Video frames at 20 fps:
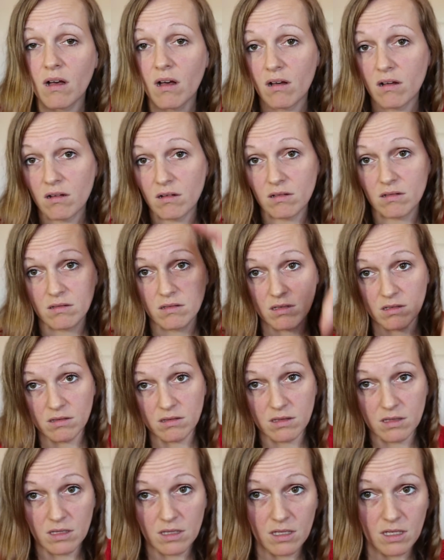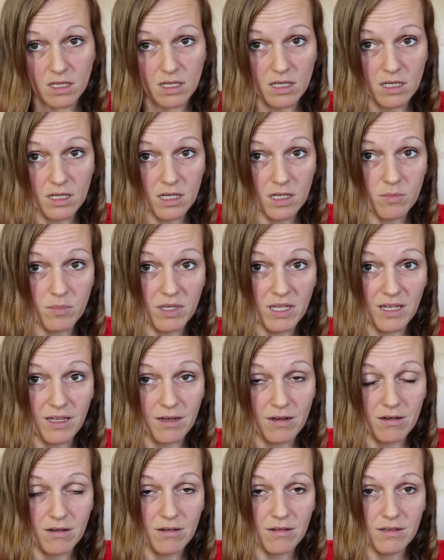I'll link it up
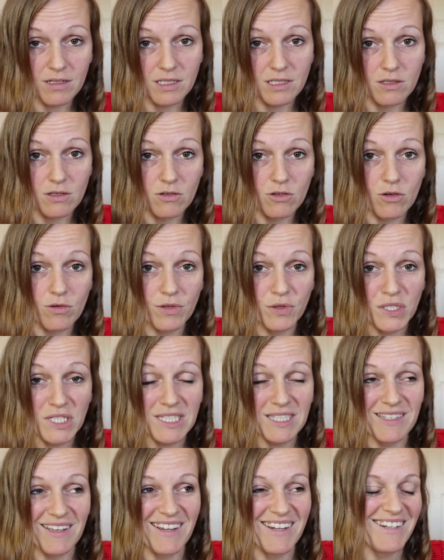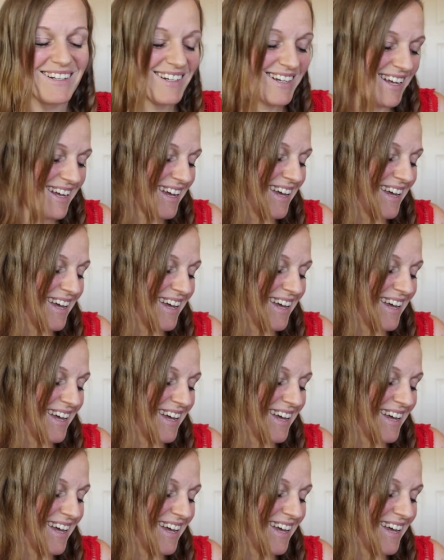here because it'll go on this side.